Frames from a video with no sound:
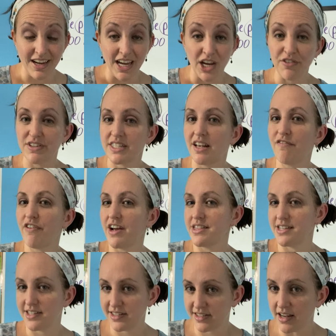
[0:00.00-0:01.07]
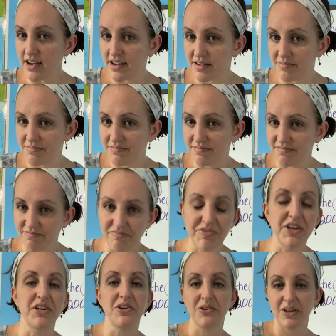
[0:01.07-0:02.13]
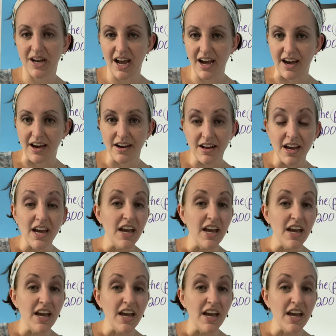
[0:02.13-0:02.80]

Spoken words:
If it said find the sum, then you could add.